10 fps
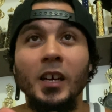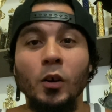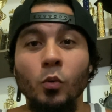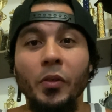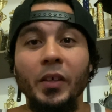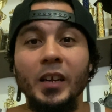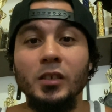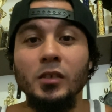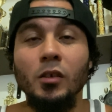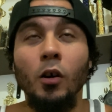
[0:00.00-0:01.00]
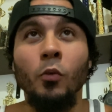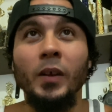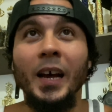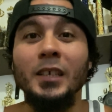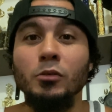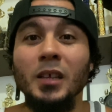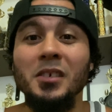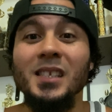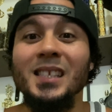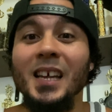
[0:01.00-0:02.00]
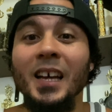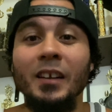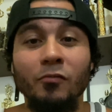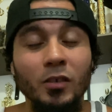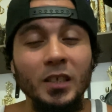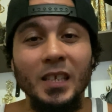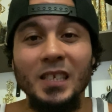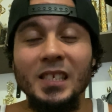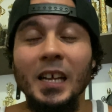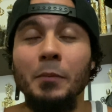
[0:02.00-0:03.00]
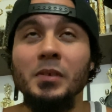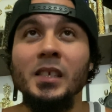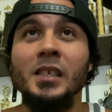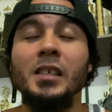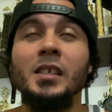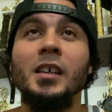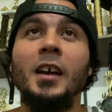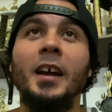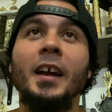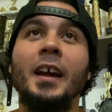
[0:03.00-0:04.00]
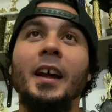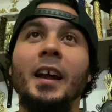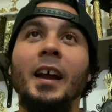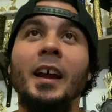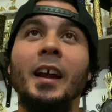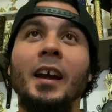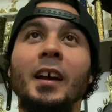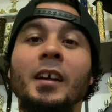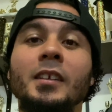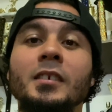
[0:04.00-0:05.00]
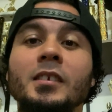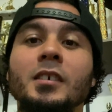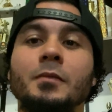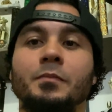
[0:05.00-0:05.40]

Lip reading: with it in 2009, 2010, and really didn't stop since. And